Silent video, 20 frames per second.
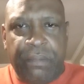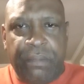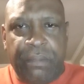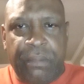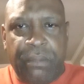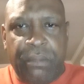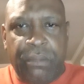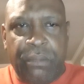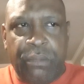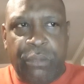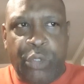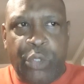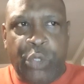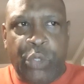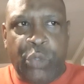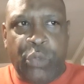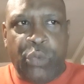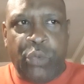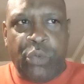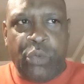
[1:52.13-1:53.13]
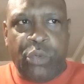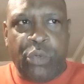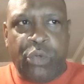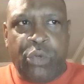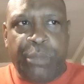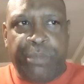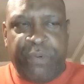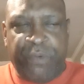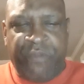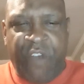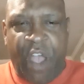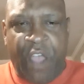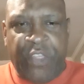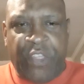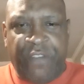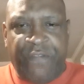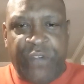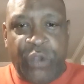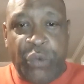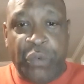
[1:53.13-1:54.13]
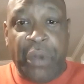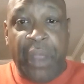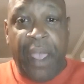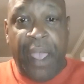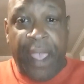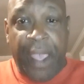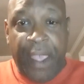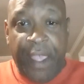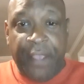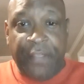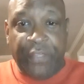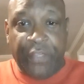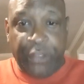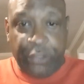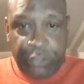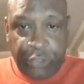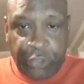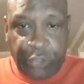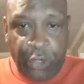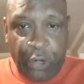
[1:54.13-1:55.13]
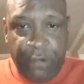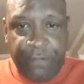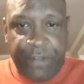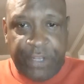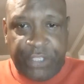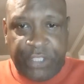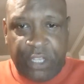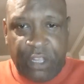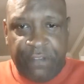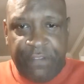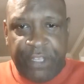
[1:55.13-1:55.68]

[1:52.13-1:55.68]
you to provide the food and the service of it.